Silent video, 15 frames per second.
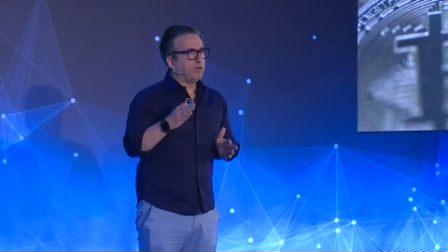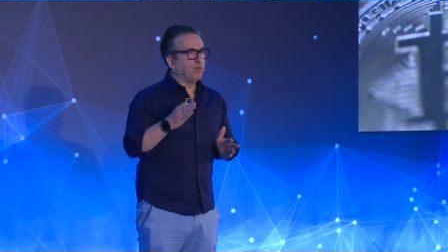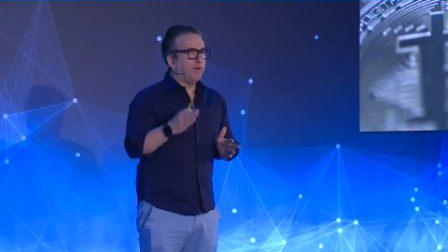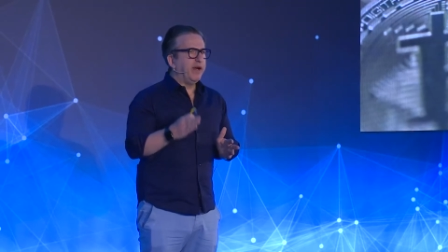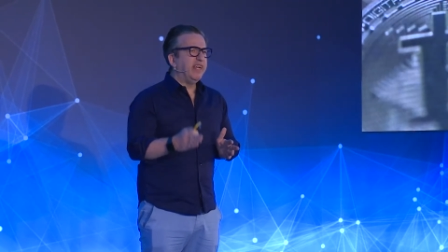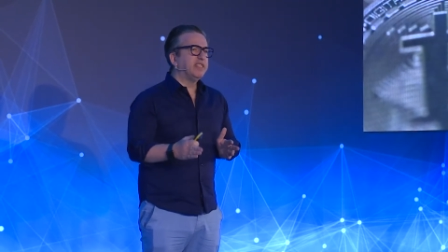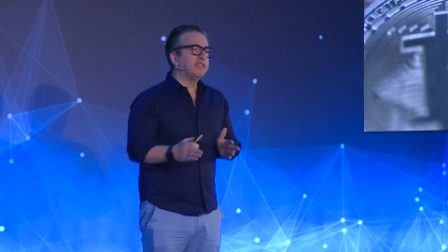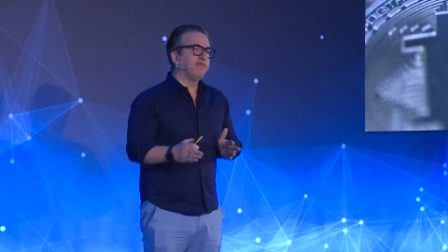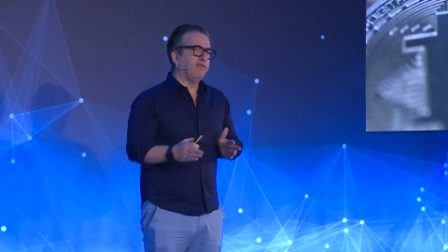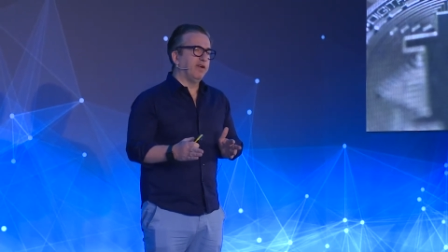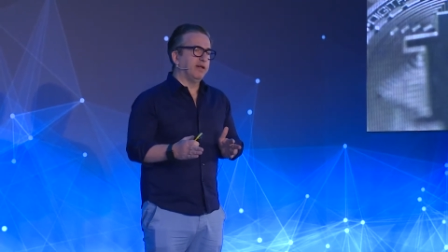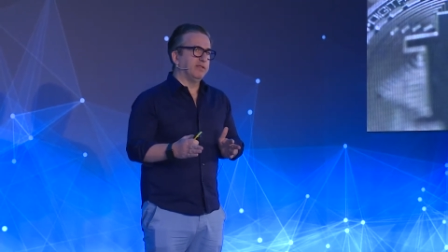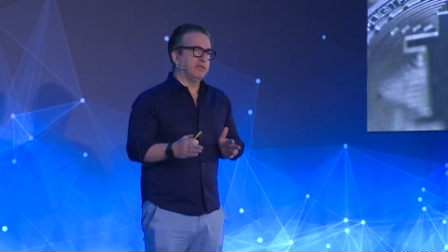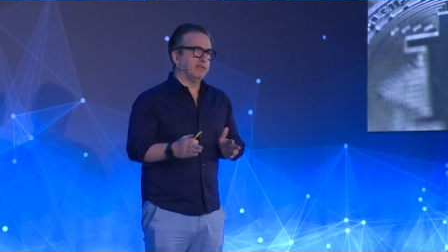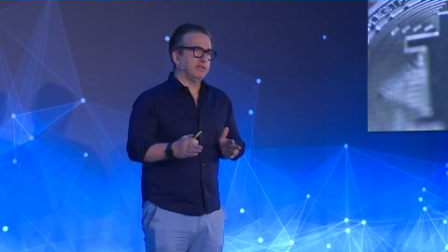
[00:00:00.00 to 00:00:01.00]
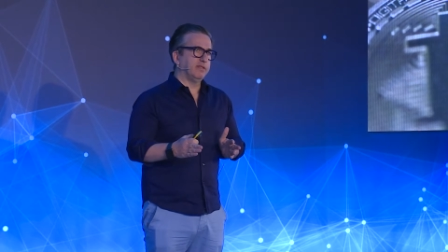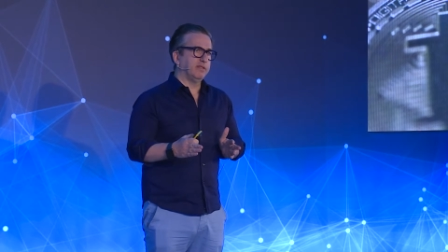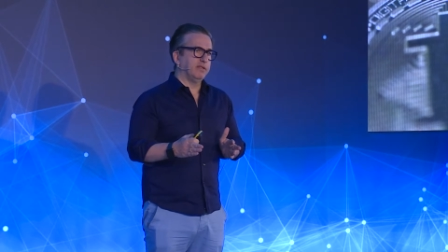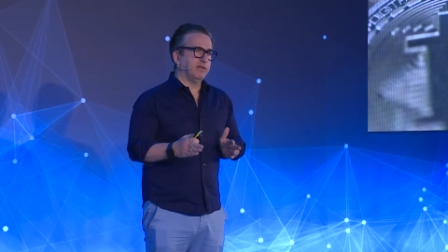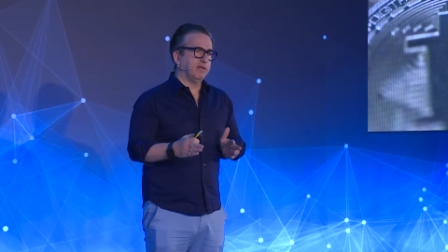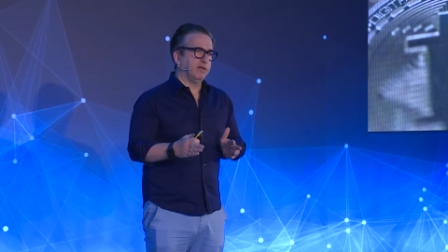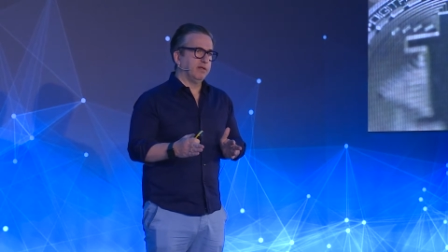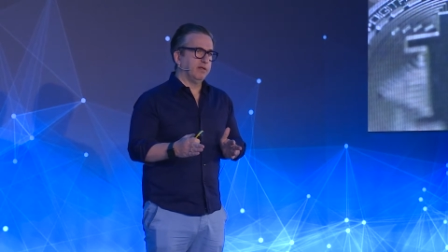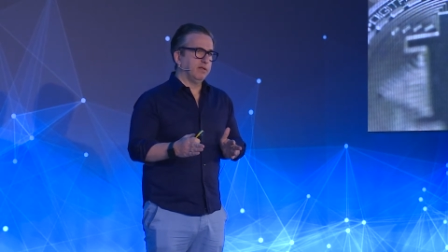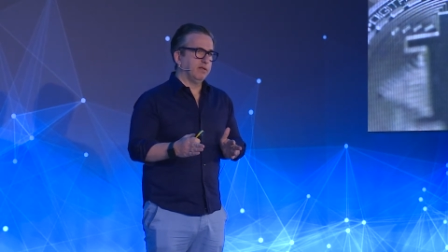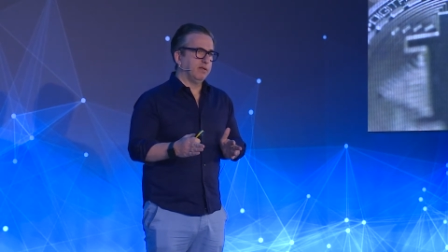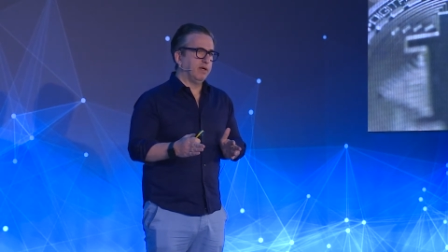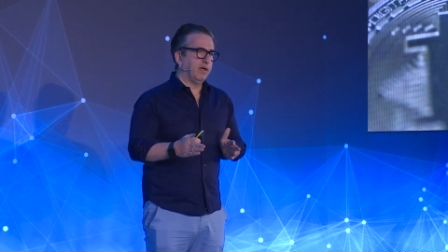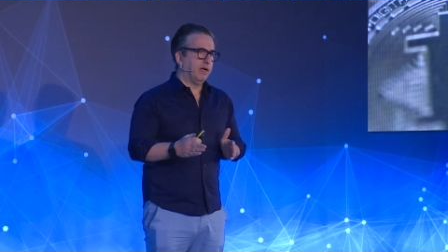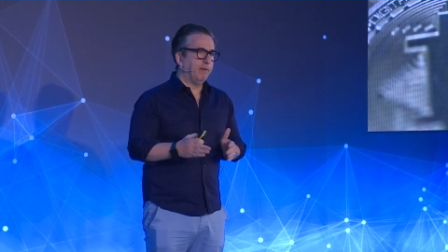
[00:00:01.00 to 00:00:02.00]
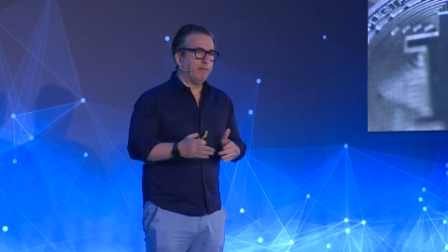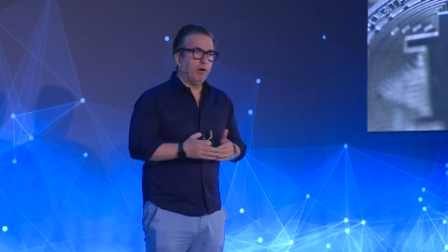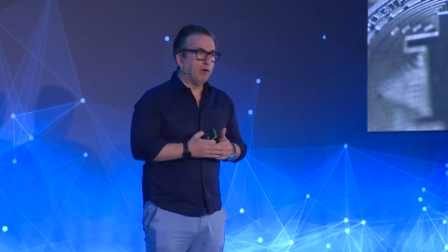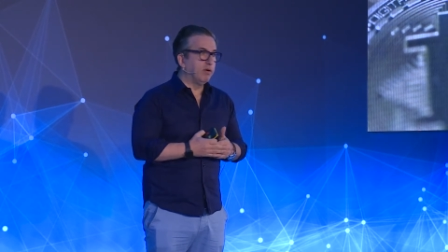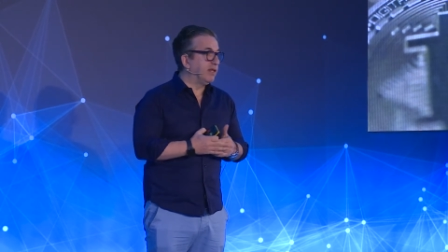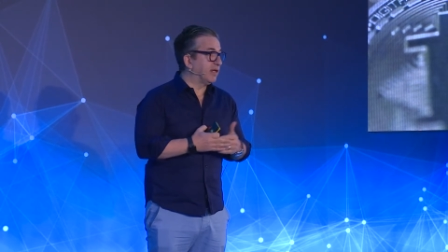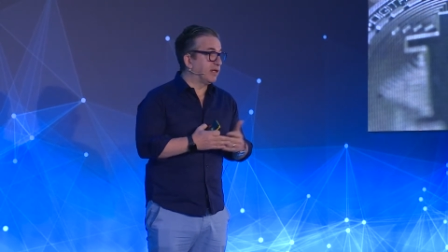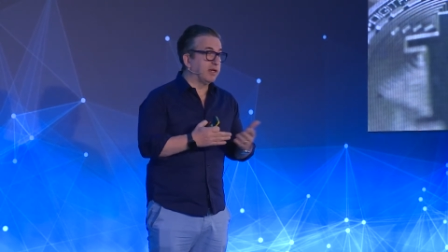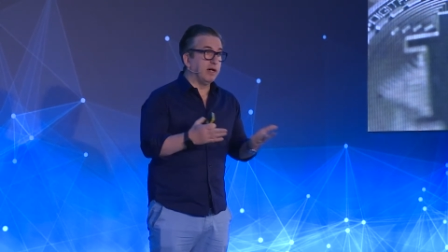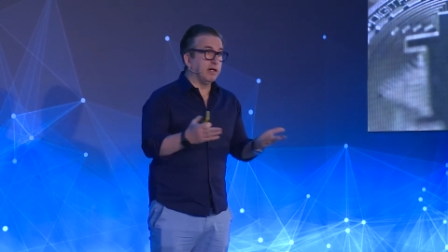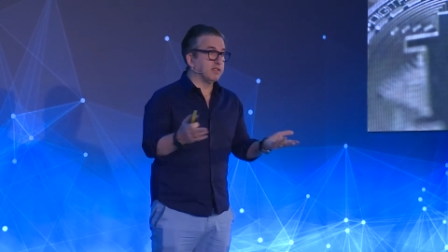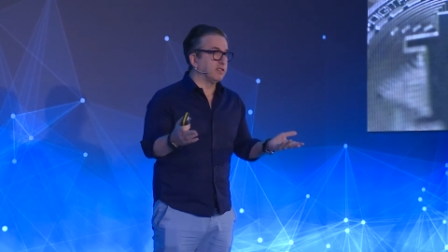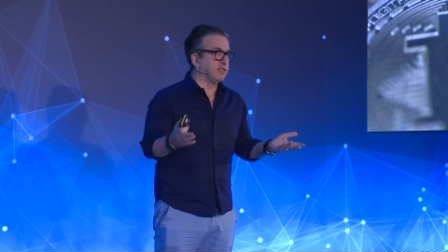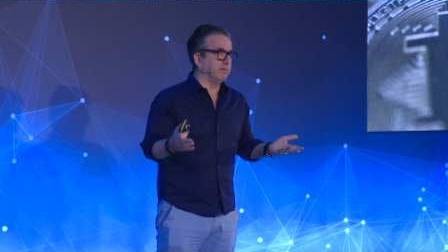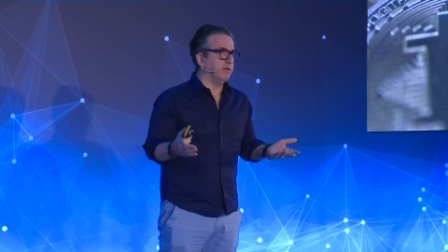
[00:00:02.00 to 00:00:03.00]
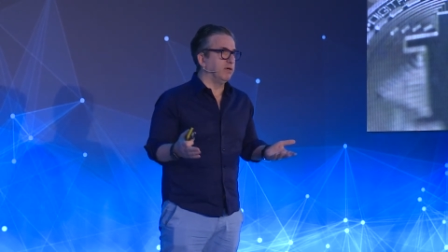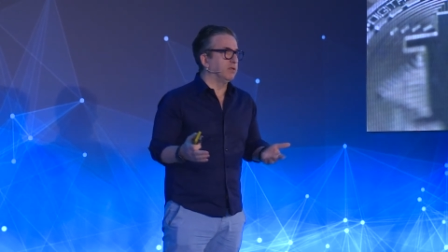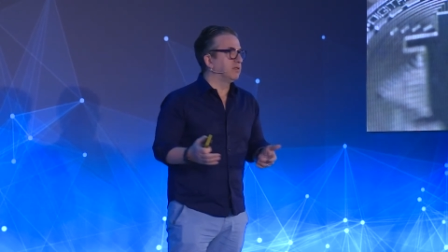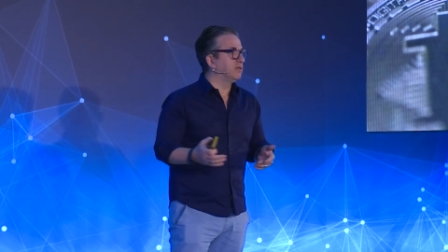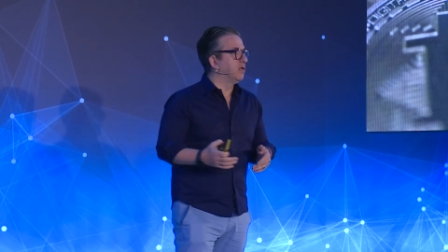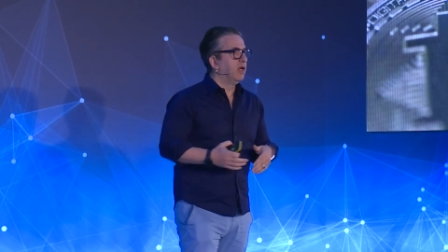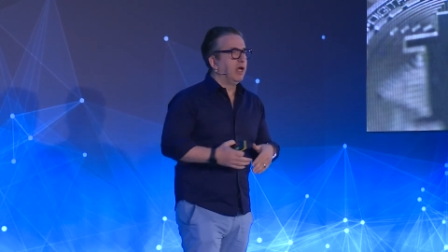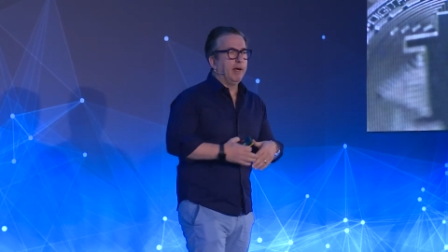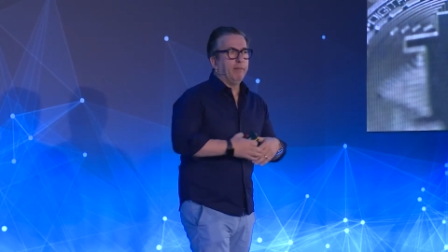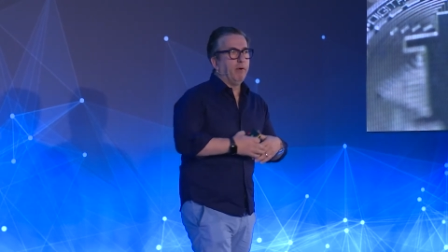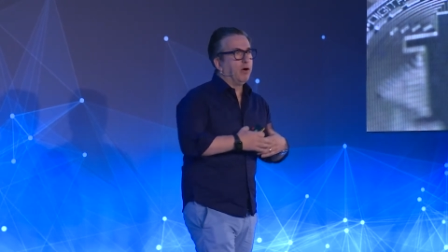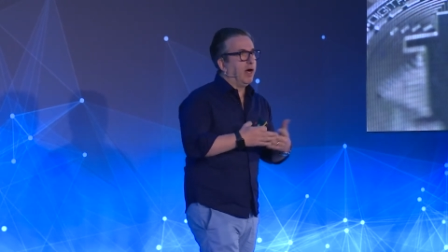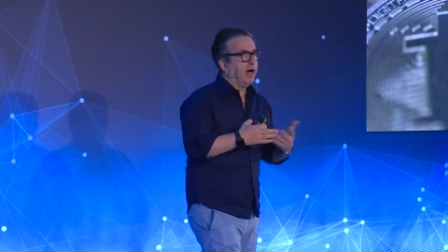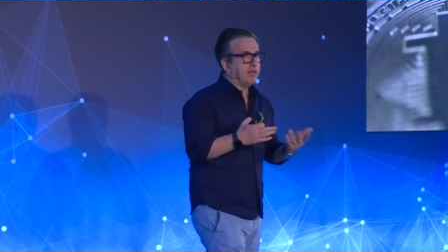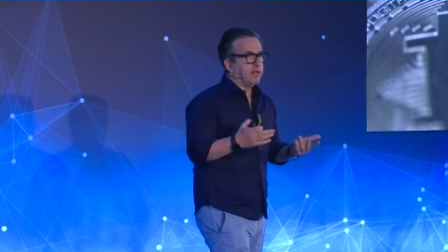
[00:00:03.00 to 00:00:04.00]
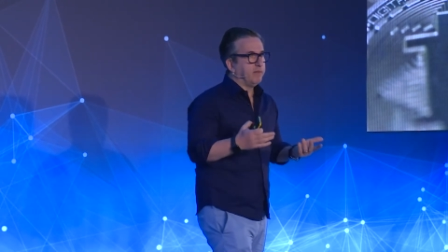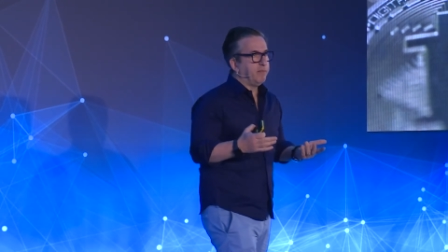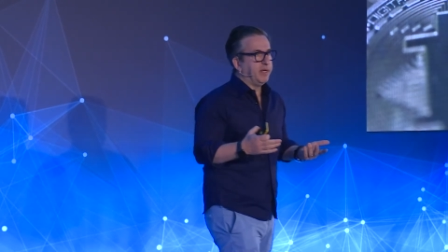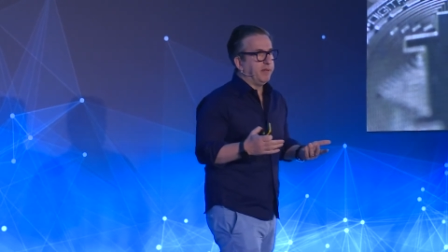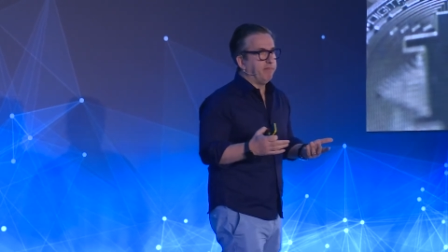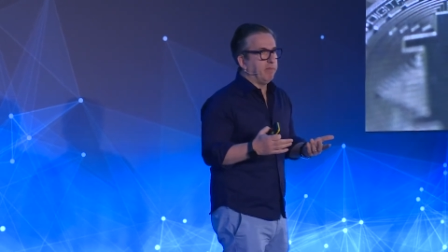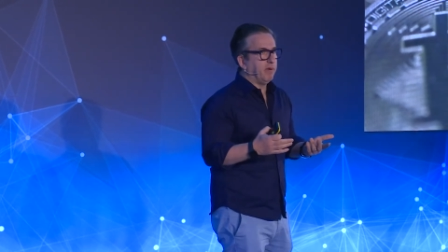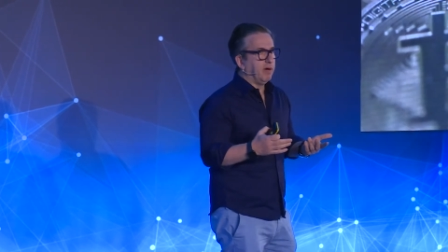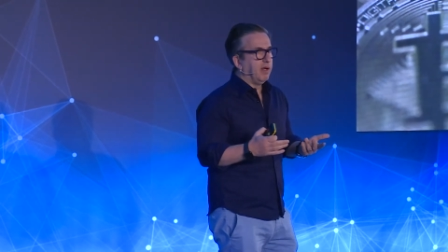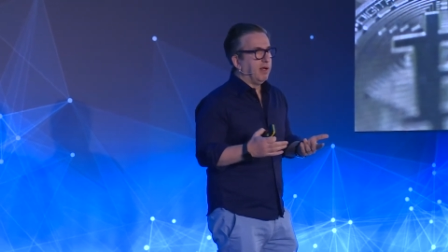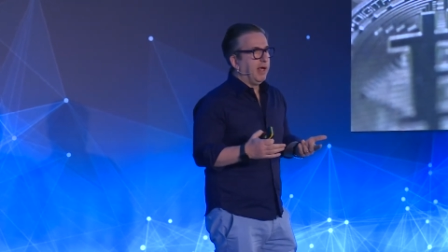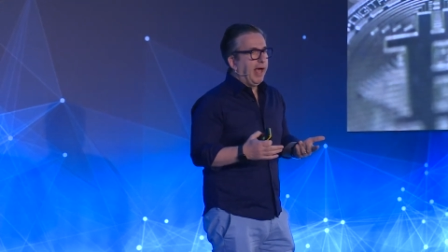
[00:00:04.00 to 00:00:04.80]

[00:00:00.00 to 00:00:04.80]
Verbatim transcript: to raise funds among their customers, among other people.